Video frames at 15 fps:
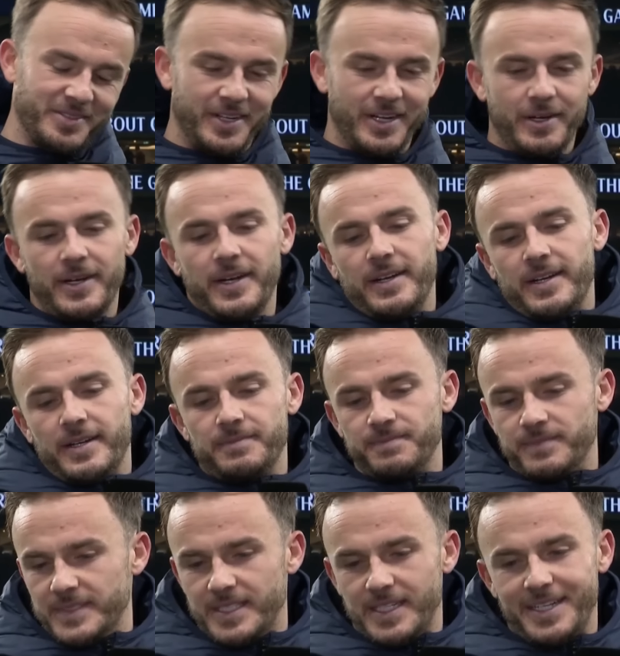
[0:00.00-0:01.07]
you know. And
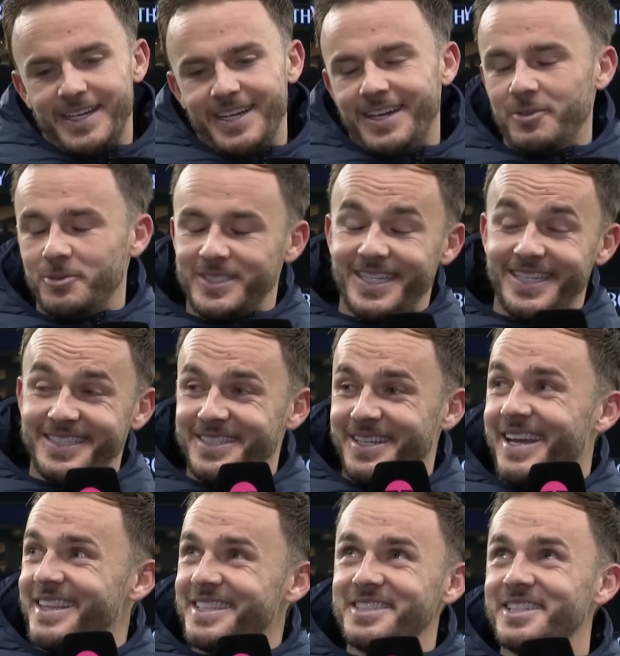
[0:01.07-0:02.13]
oh, we said
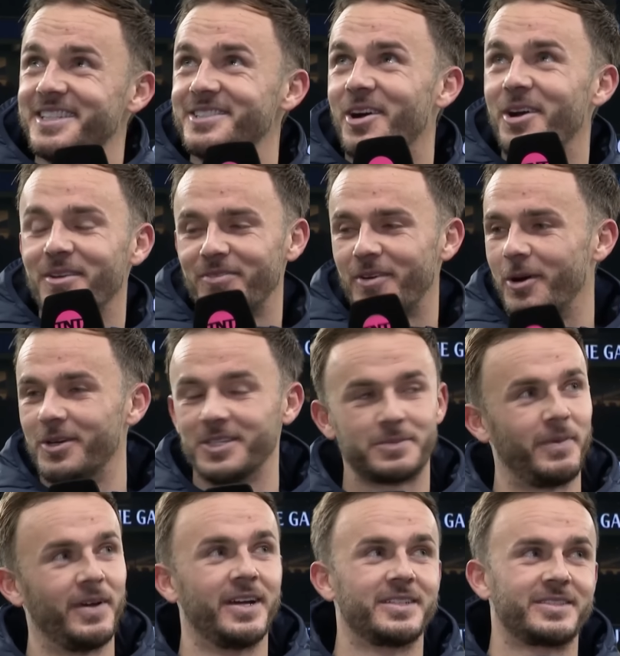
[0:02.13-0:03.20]
there's a design fault at
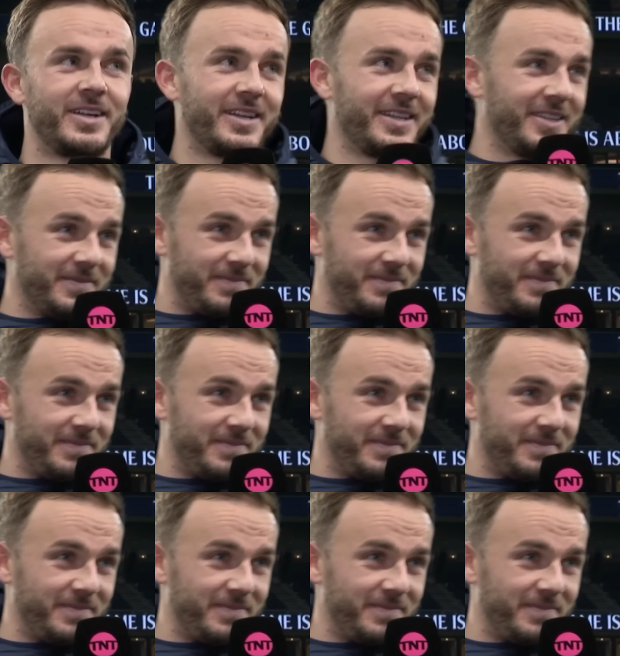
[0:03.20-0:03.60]
Spurs. Like